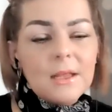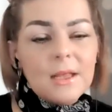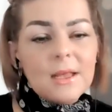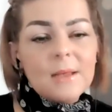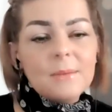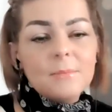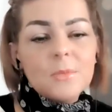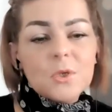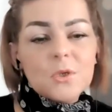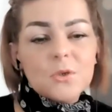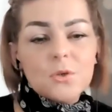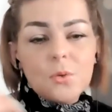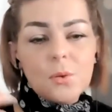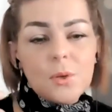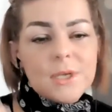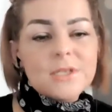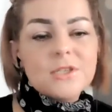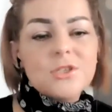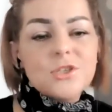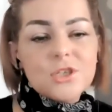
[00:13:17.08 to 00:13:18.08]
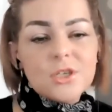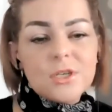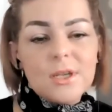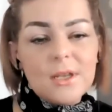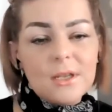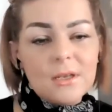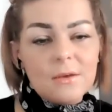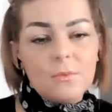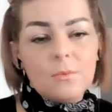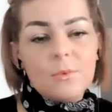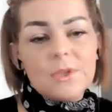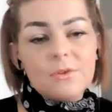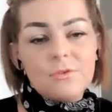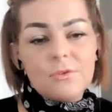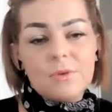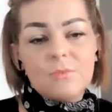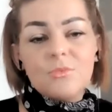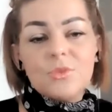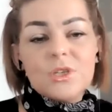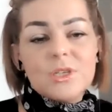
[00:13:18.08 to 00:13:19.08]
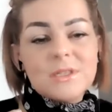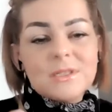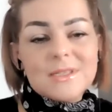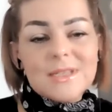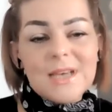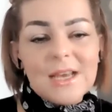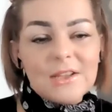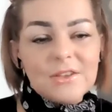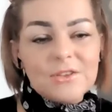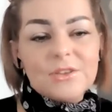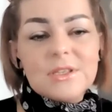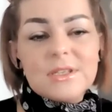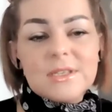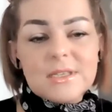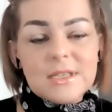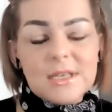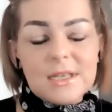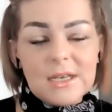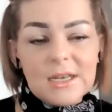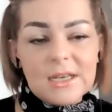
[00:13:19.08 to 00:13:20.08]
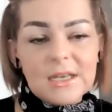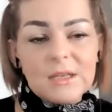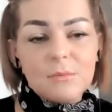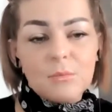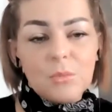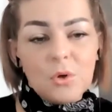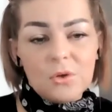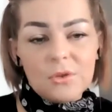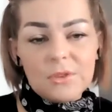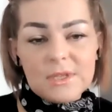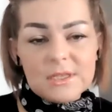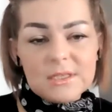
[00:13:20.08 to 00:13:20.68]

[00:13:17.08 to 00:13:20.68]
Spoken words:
I'm not questioning whether I'm going to die on this hill anymore.